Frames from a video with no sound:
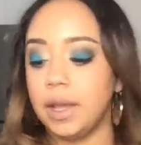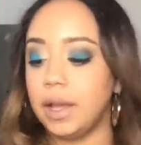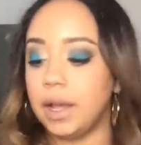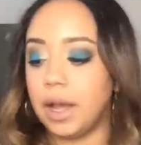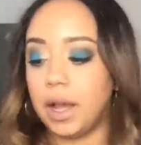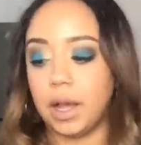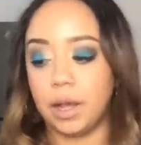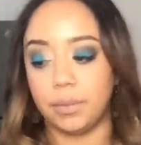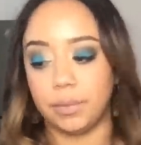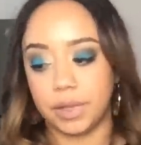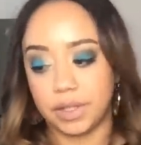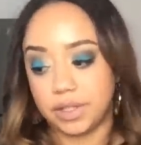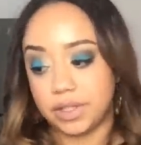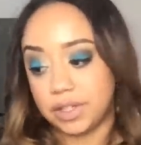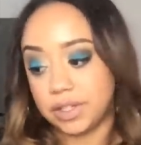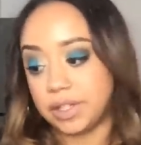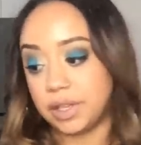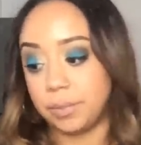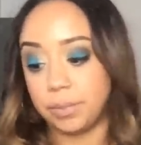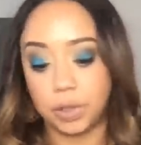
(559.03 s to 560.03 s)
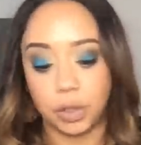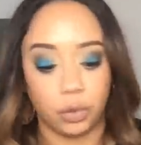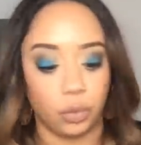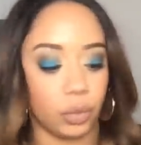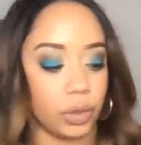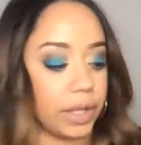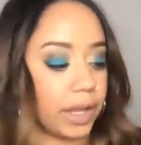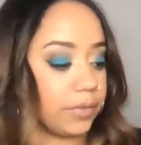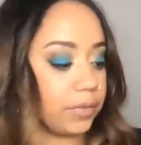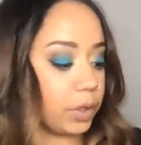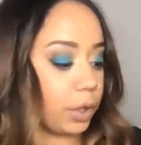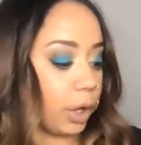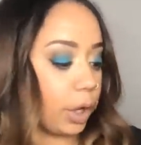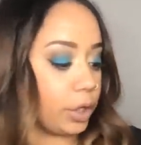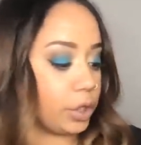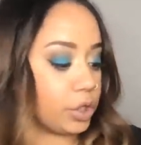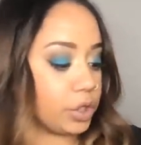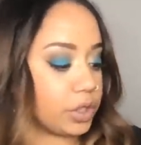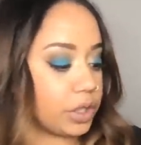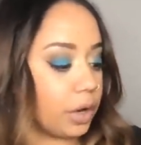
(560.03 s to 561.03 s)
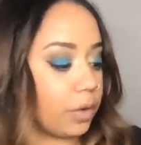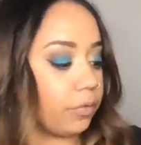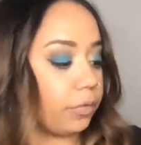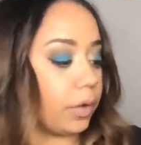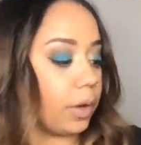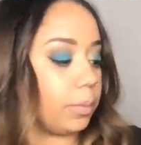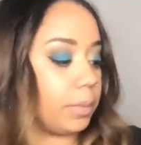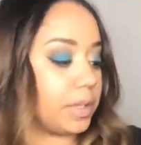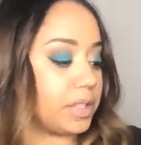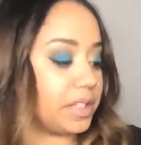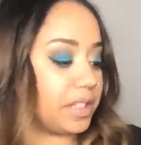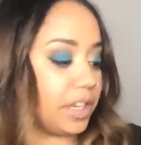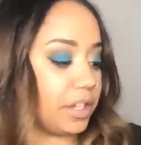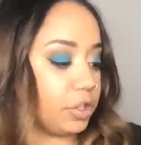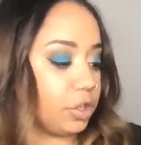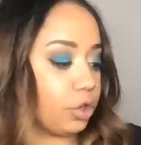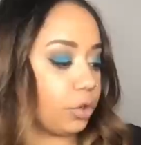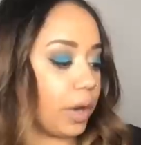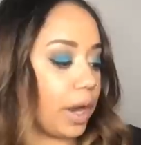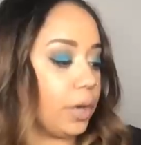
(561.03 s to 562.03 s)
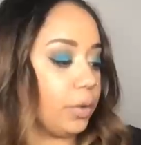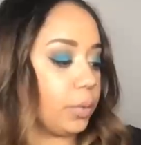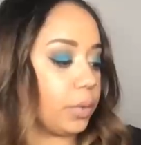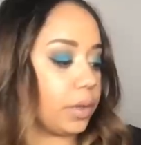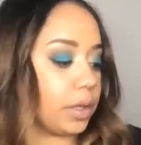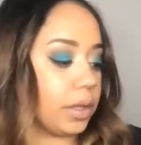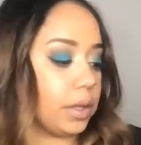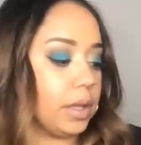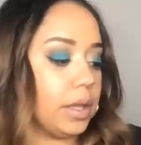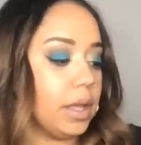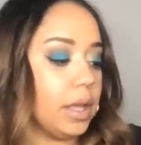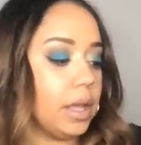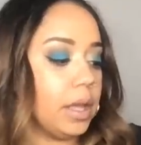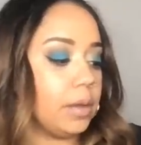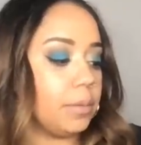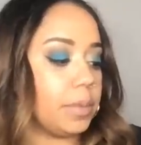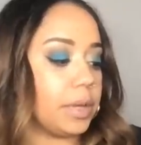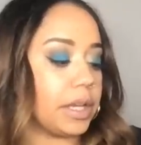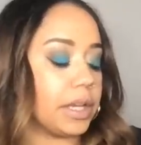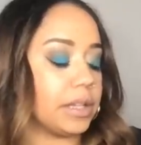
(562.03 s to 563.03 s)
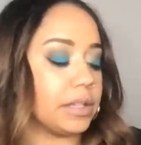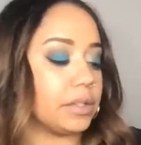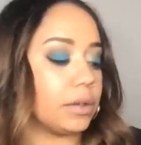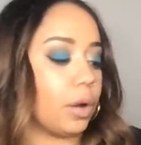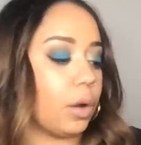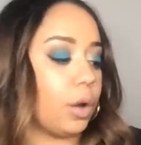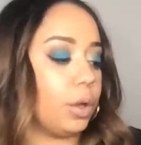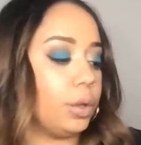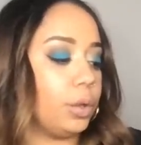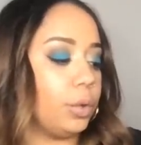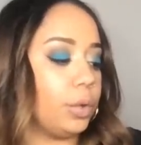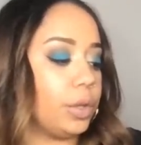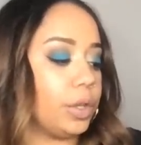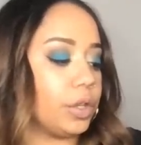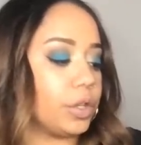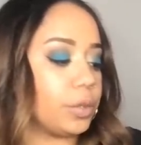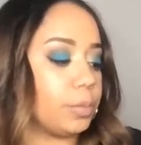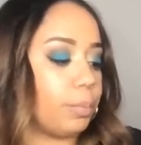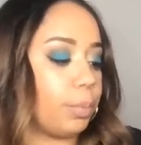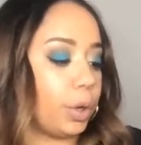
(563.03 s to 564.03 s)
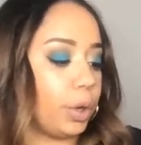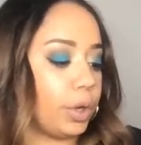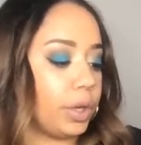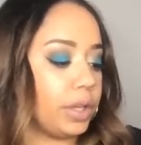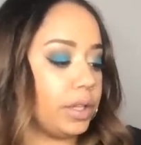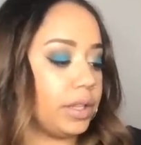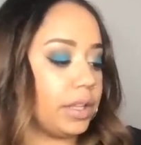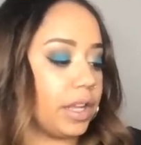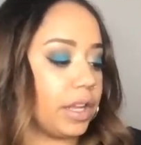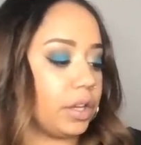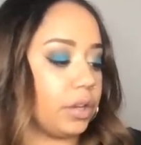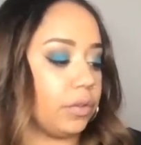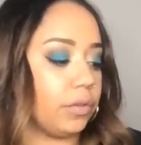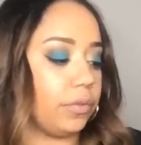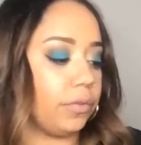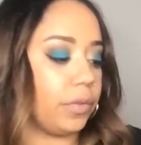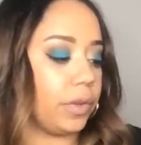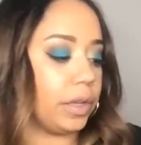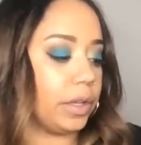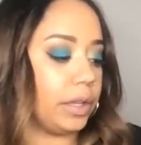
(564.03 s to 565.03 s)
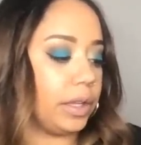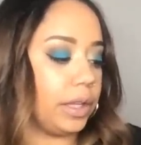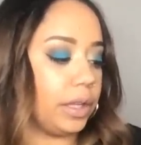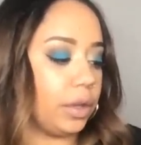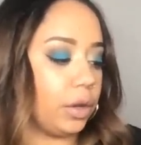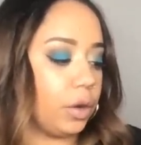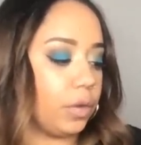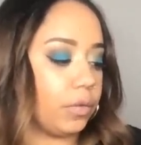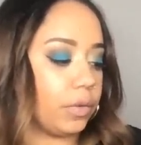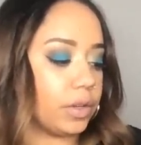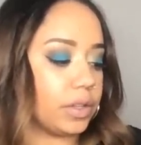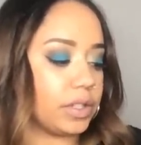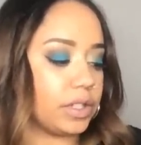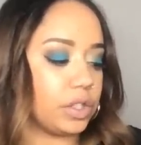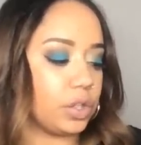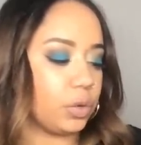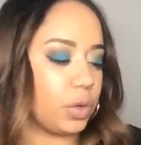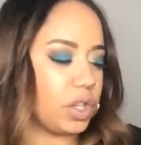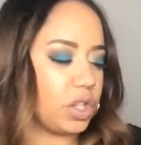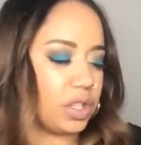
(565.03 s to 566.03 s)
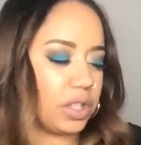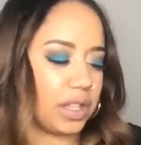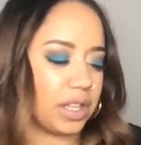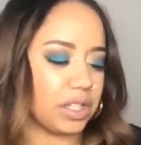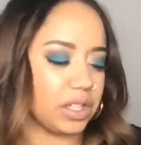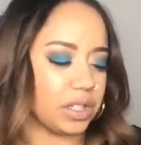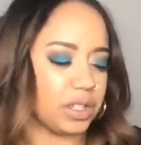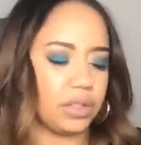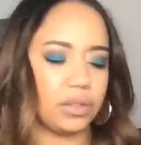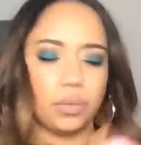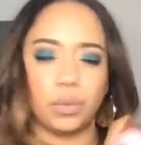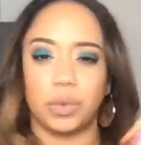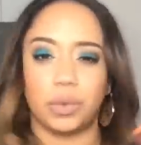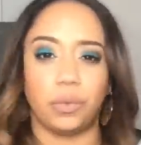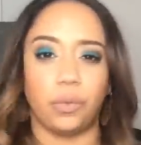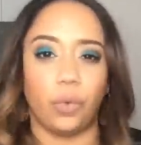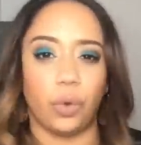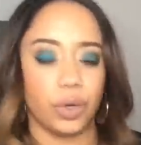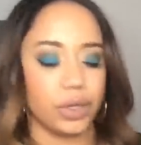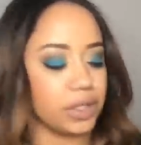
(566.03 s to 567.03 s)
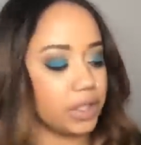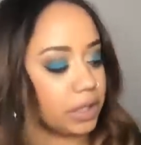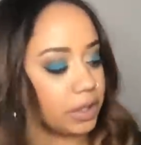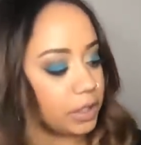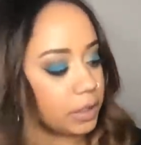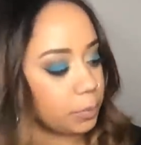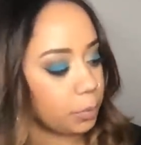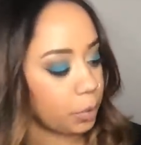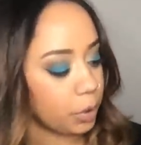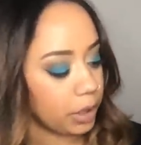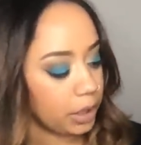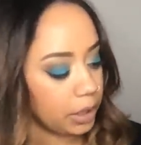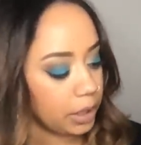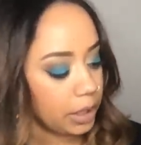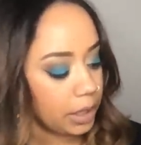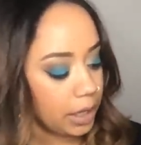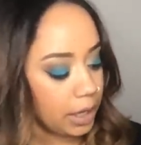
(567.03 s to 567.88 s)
um, is just something you really have to guard yourself from and stand your ground with it. Because although there's burden that you're feeling over a situation that just was forced at this point,